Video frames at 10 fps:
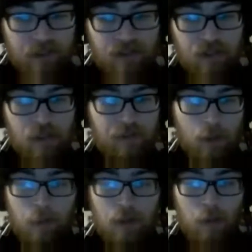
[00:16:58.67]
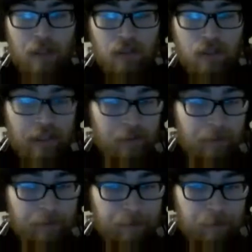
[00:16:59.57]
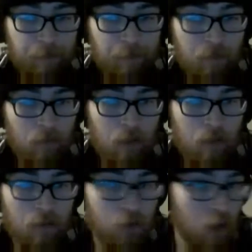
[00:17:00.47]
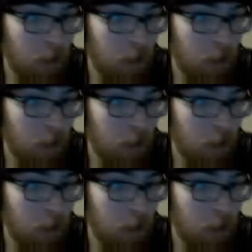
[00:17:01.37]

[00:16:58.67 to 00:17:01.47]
to vote between Clinton, Trump,